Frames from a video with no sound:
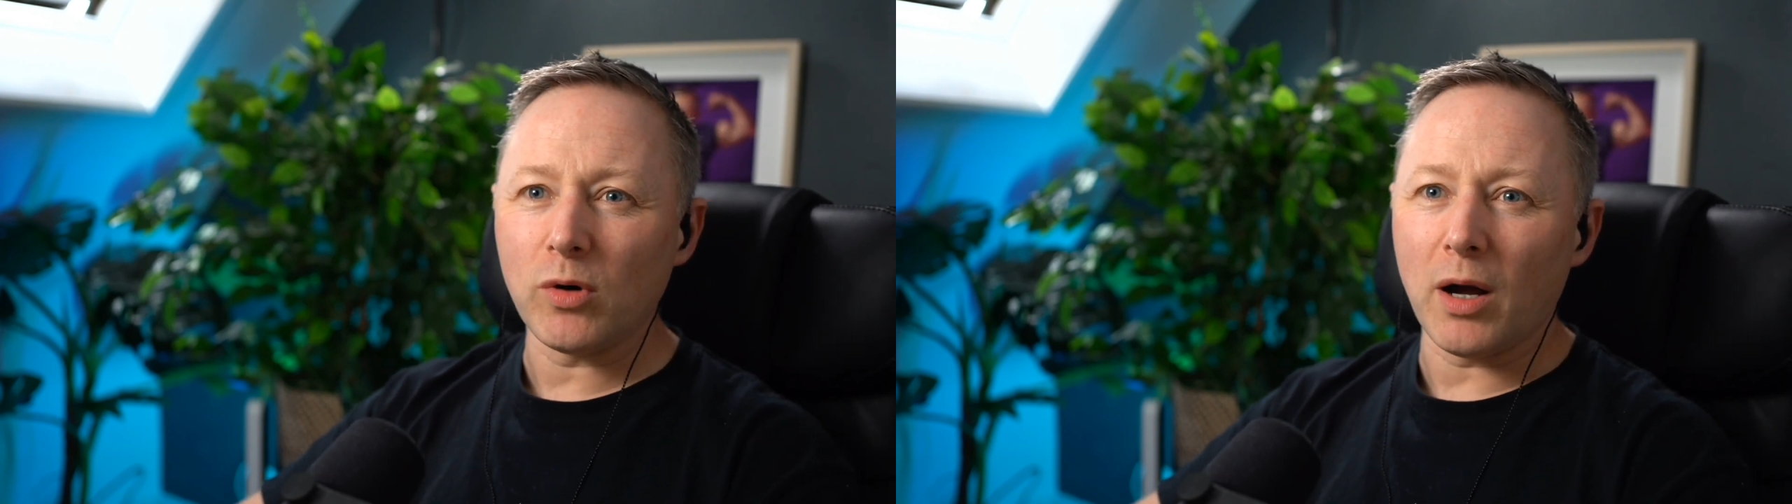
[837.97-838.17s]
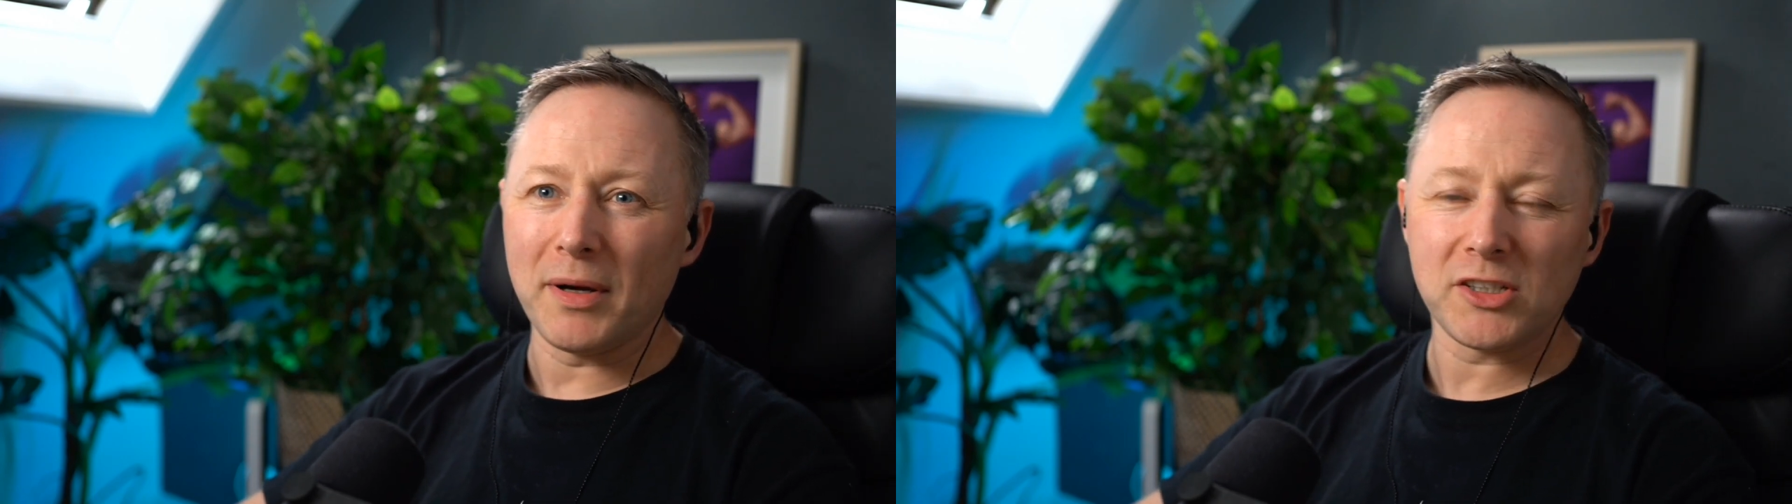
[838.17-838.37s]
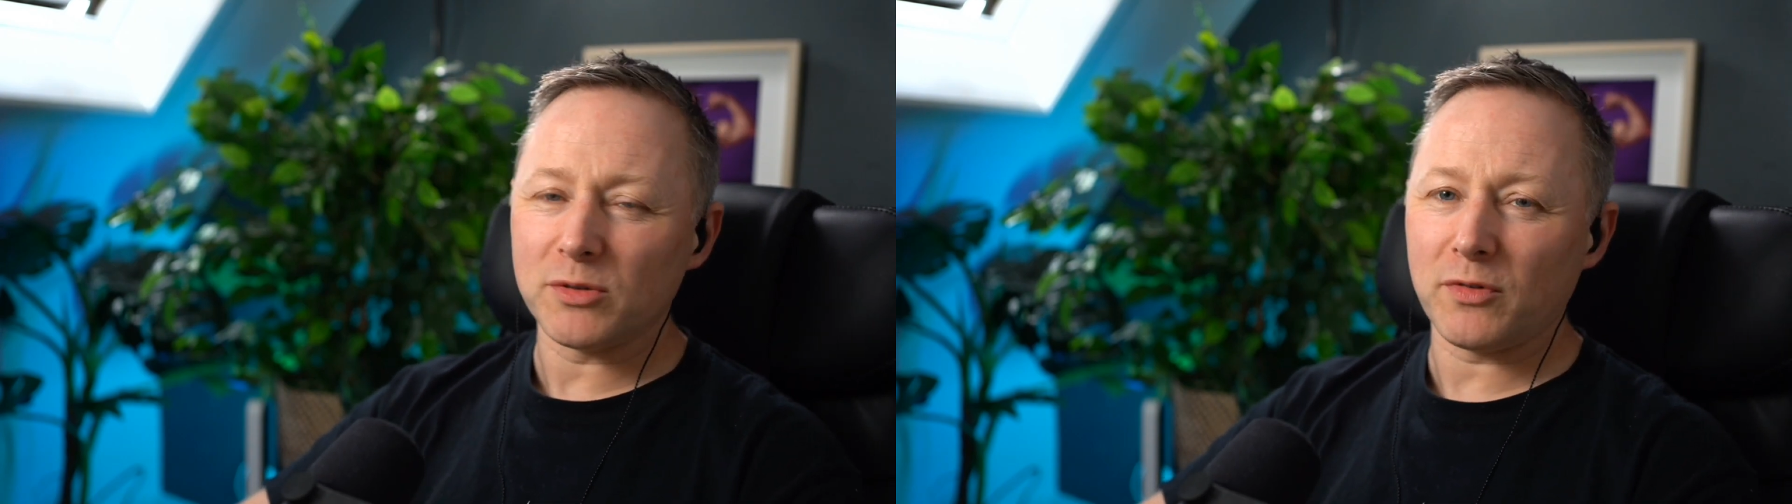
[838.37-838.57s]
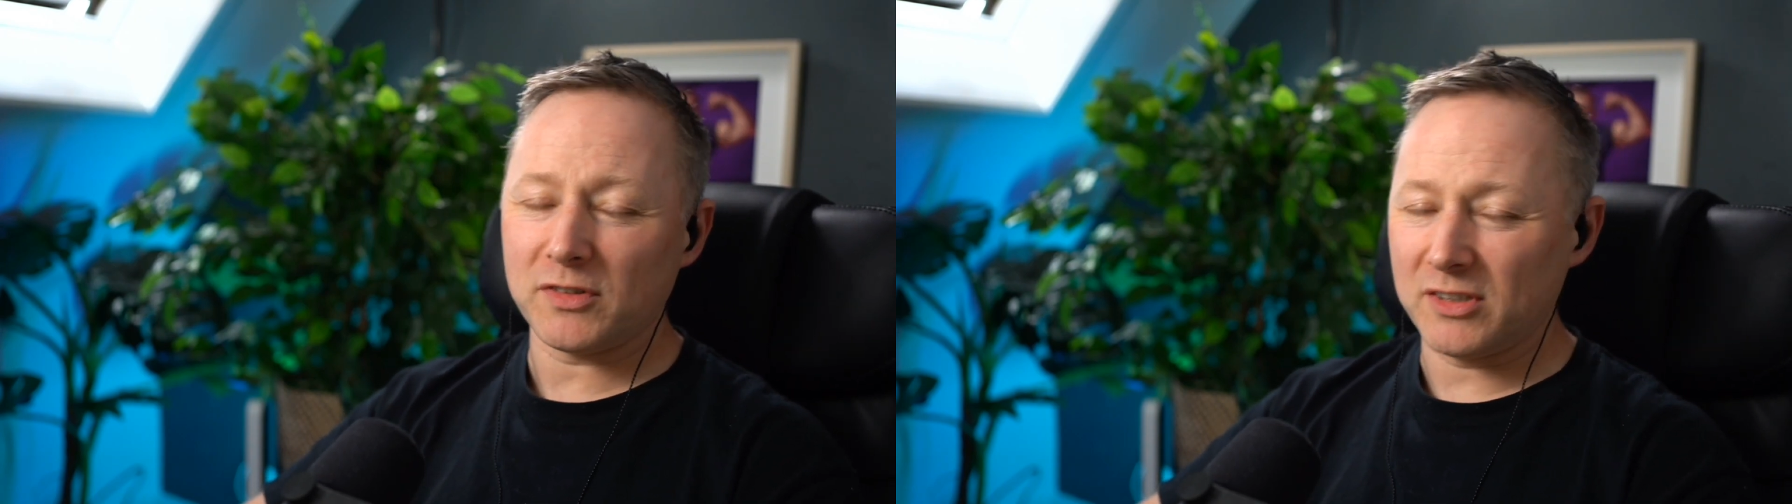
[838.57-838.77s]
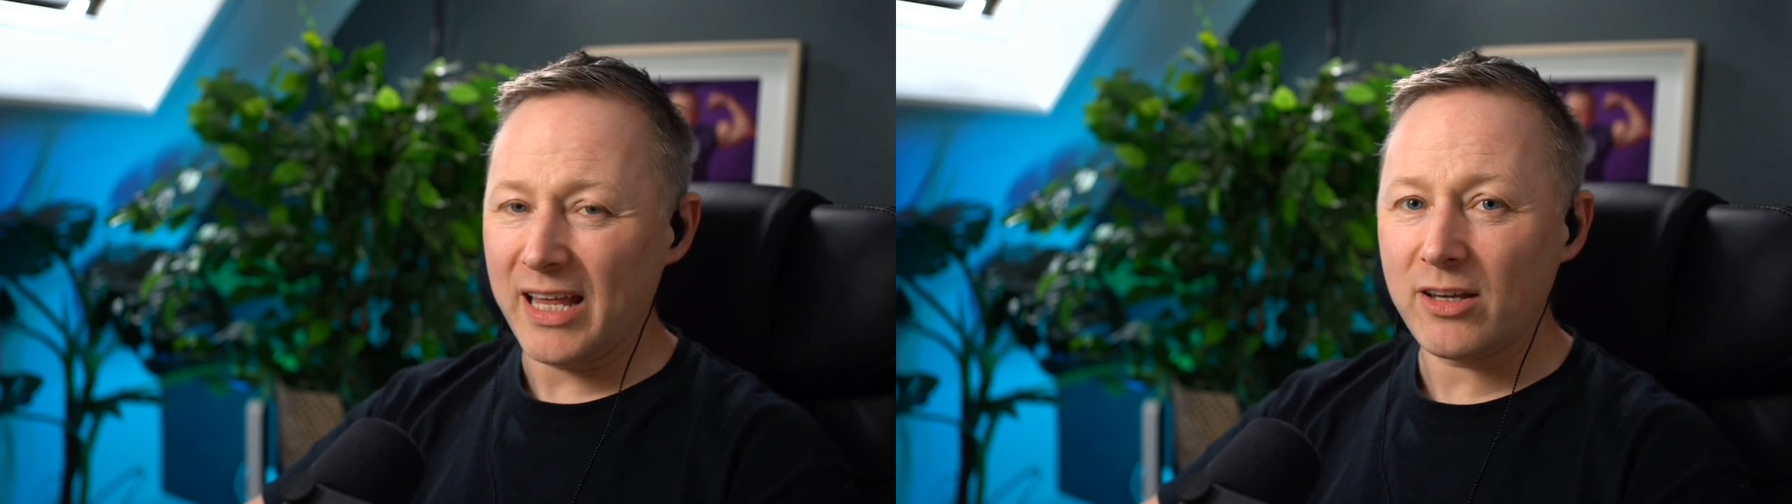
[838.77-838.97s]
Imagine if I was
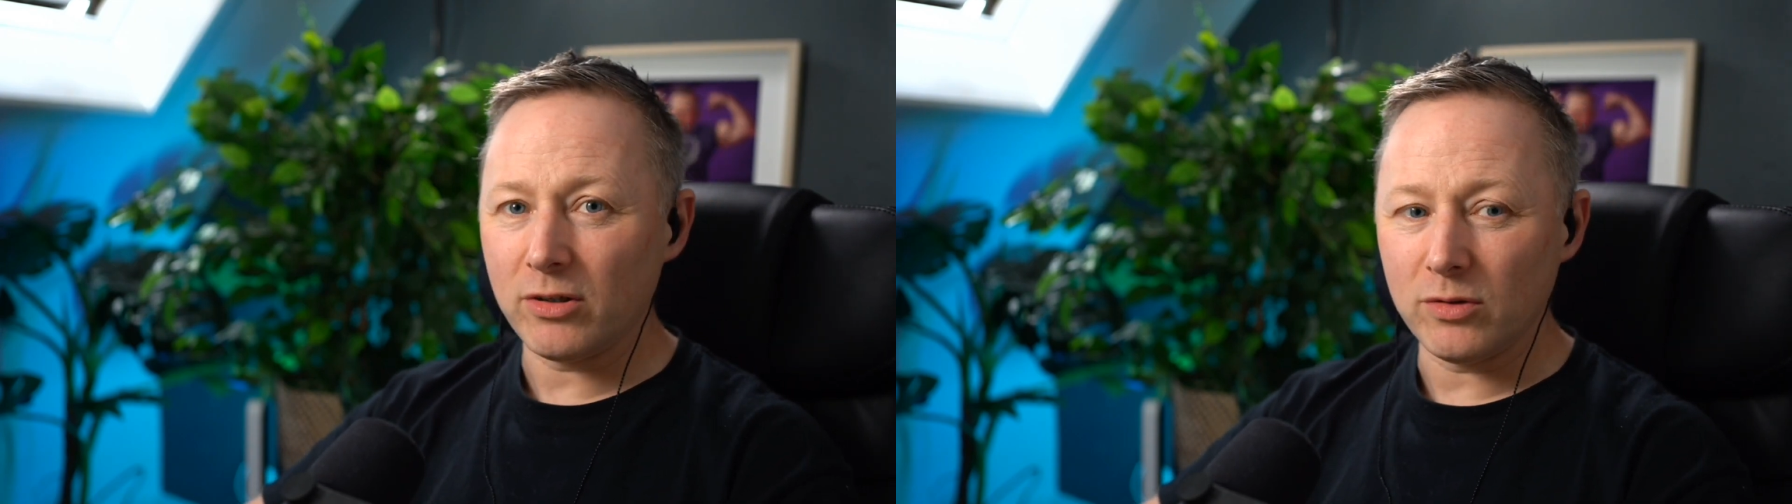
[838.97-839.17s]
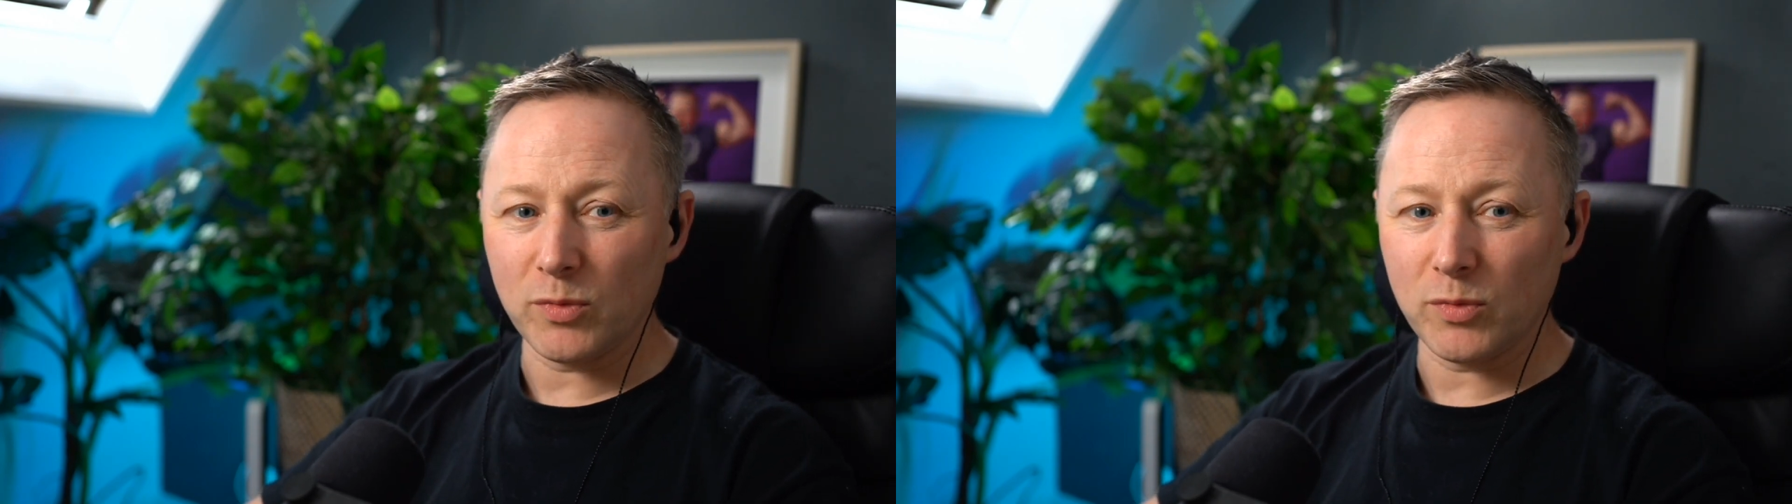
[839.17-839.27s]
snake hunt,